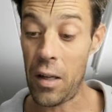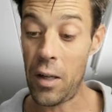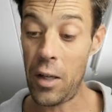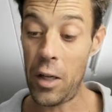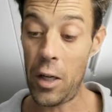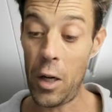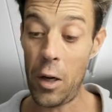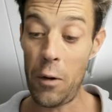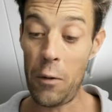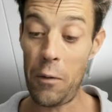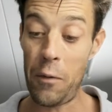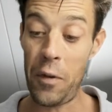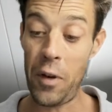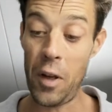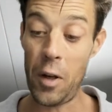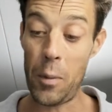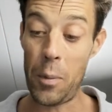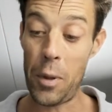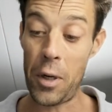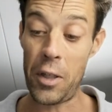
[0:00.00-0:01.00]
you don't
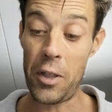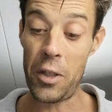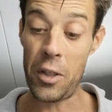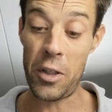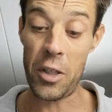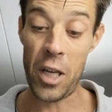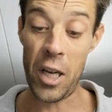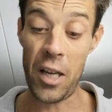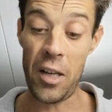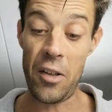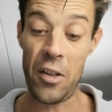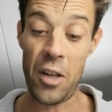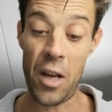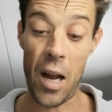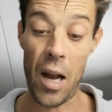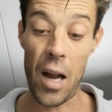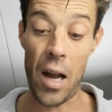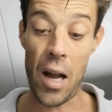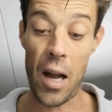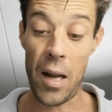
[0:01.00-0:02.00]
feel pressure change
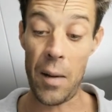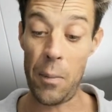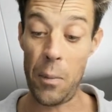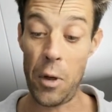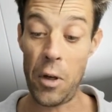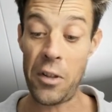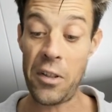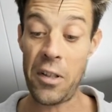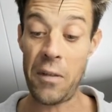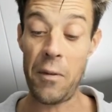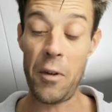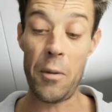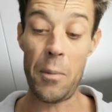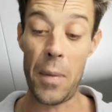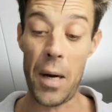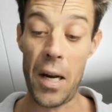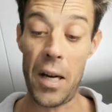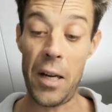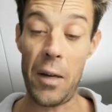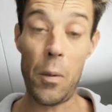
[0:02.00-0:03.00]
on most of your
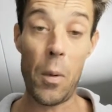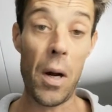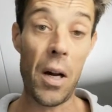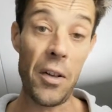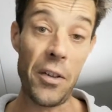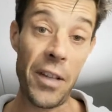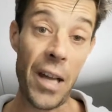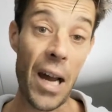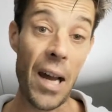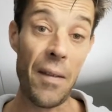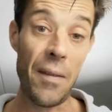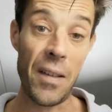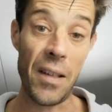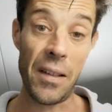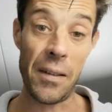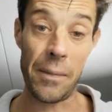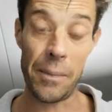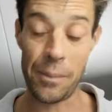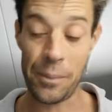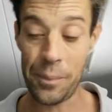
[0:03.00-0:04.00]
body while diving.